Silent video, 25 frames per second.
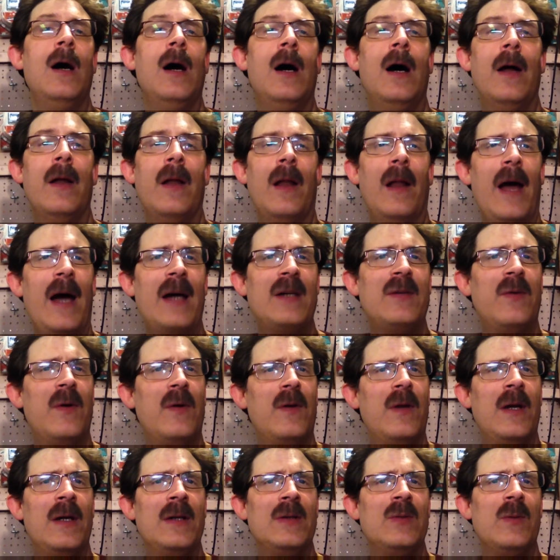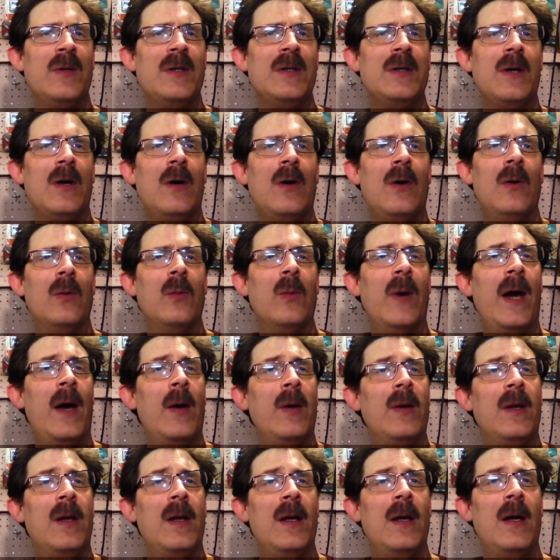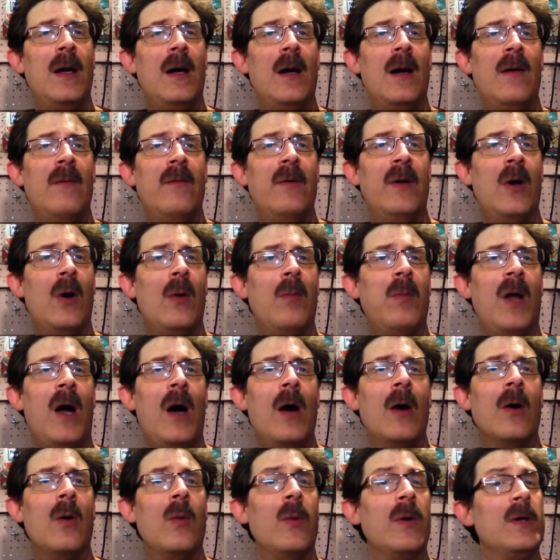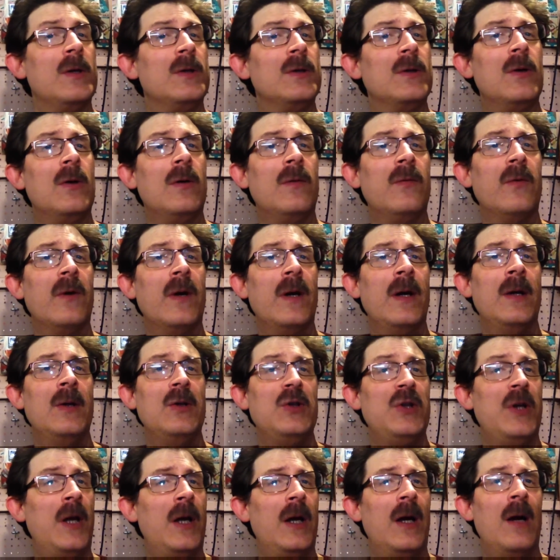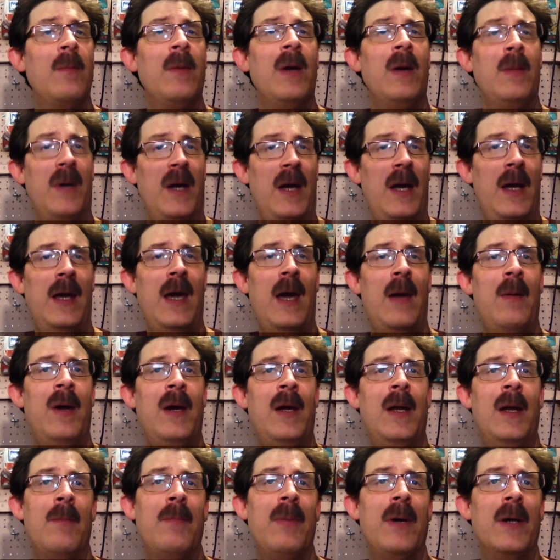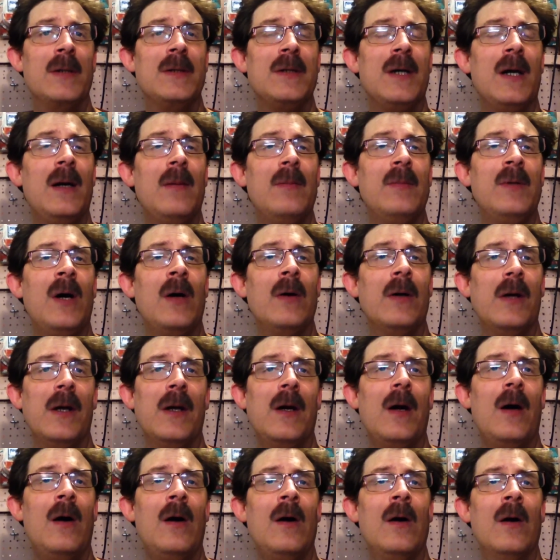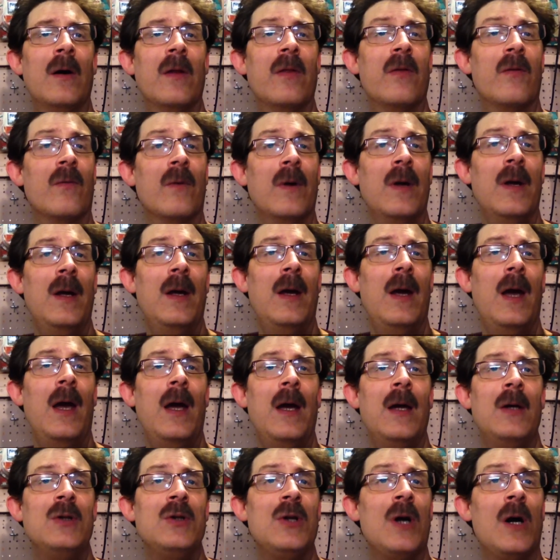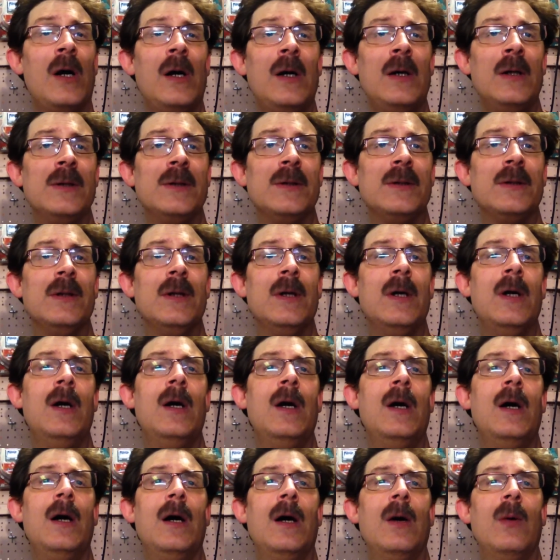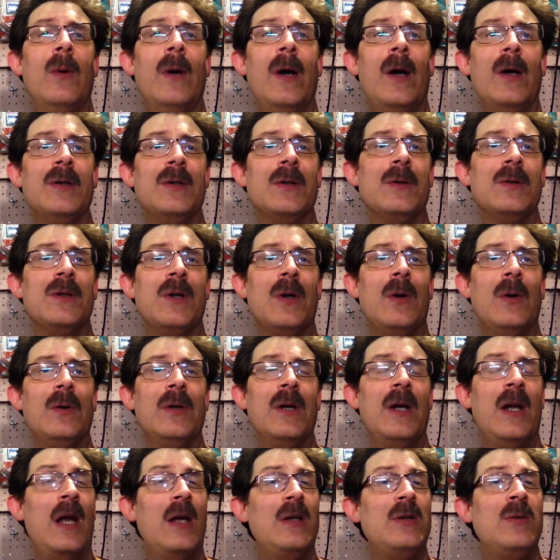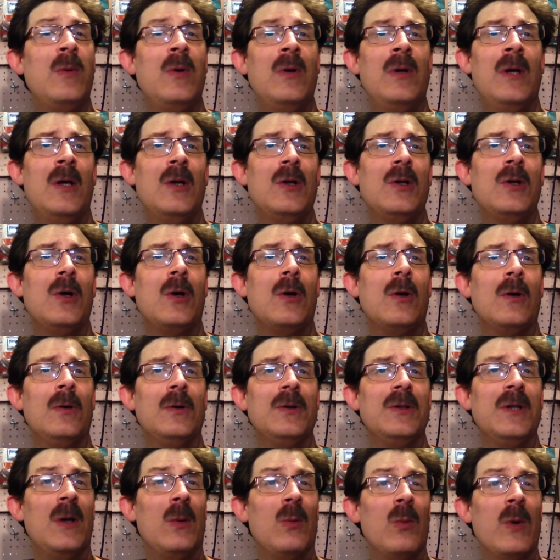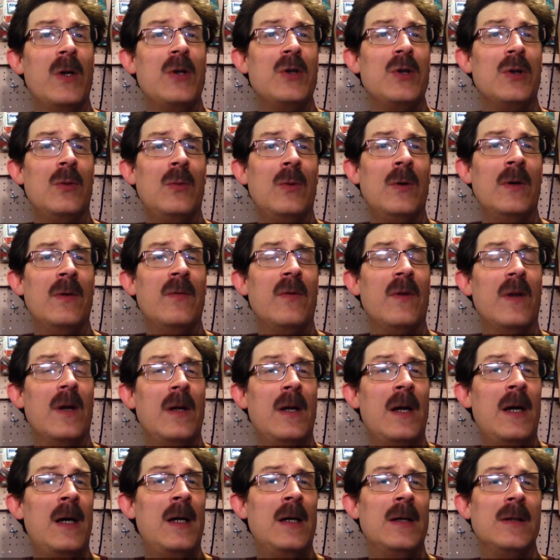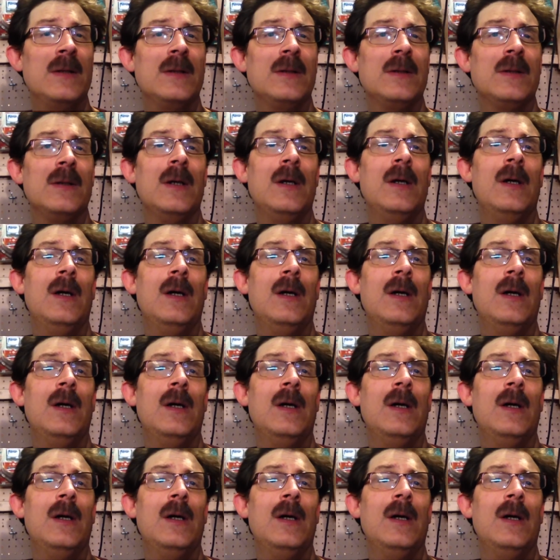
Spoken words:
The last few things we sold, we had the video blogger with his girlfriend. She didn't come in, but he came in and picked up Donkey Kong 3 and Jaws. We also sold Teenage Mutant Ninja Turtles, the original one for the NES.